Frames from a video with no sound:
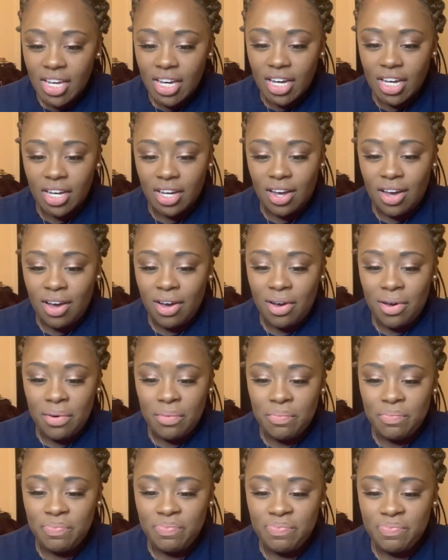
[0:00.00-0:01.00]

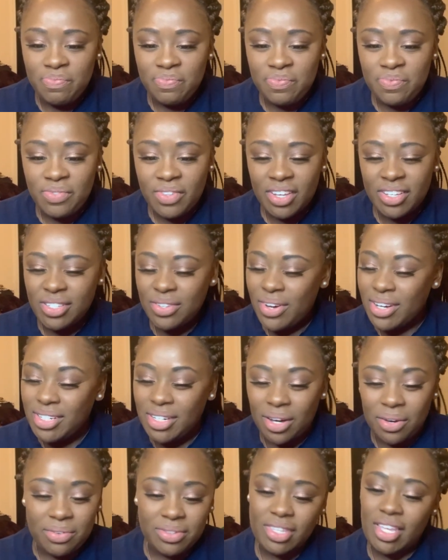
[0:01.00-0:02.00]
Um, so I
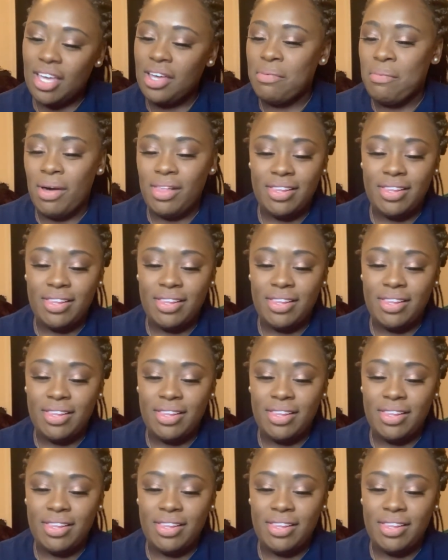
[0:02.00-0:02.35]
don't thank my